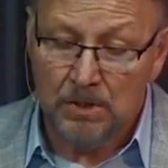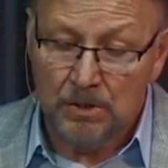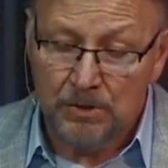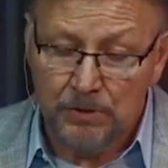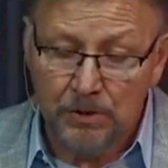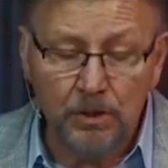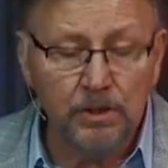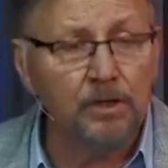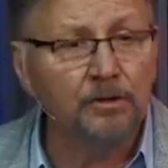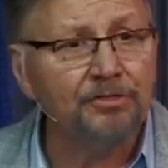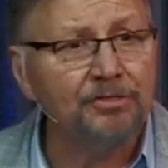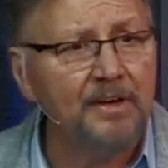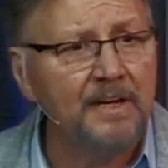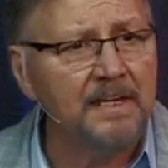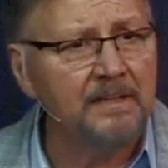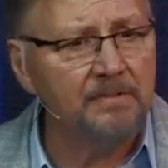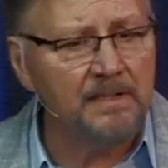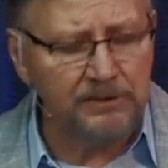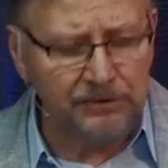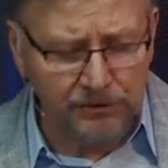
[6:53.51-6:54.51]
Do you
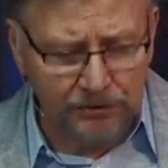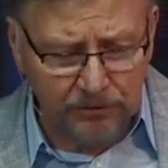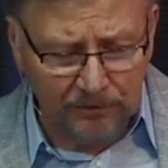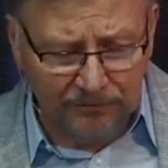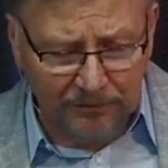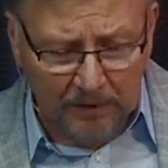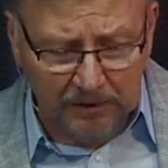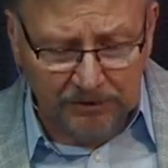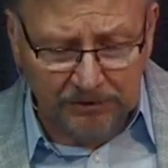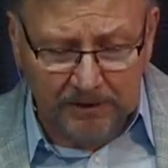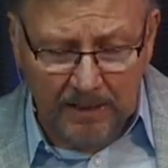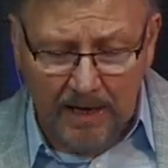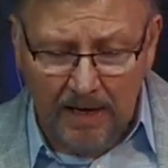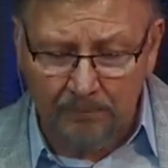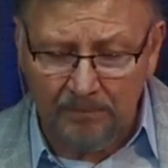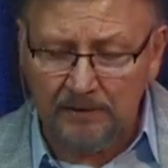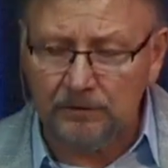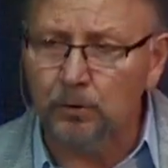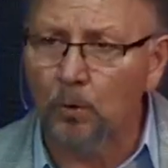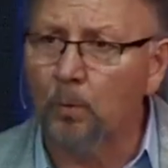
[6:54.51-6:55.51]
think this is the first
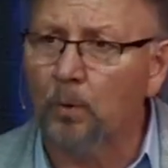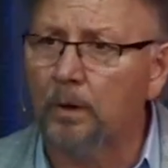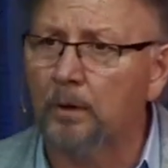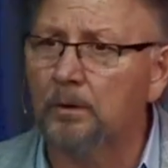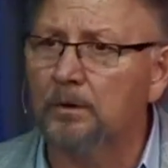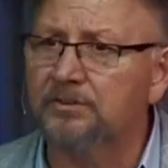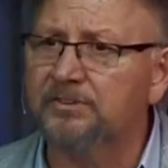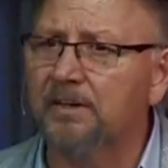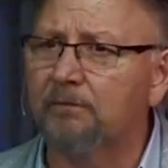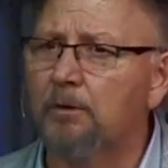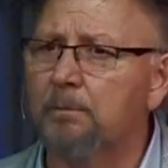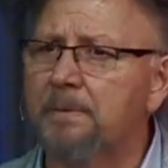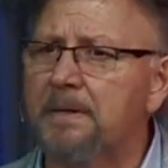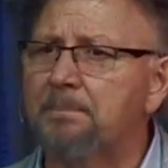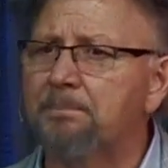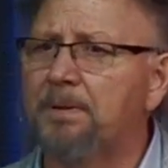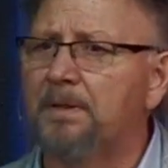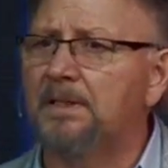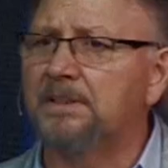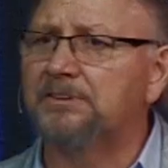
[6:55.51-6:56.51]
time that the world's ever
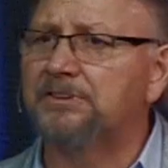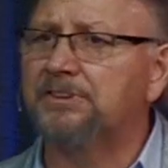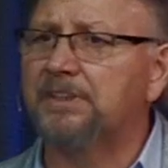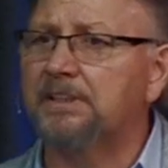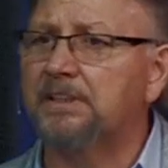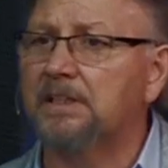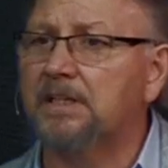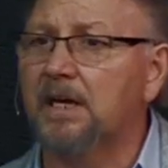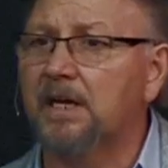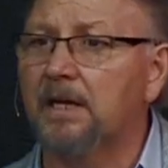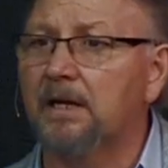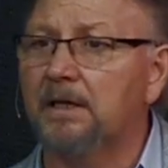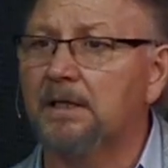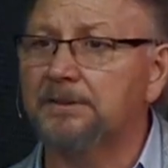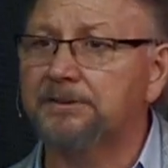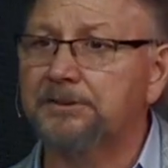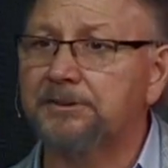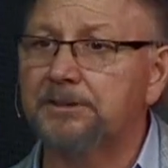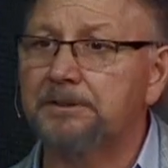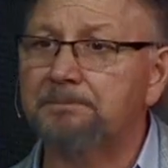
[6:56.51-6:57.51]
been plunged into
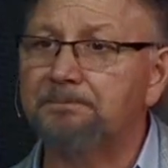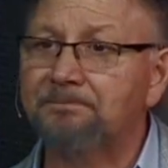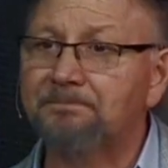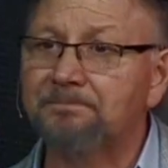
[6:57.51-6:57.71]
chaos?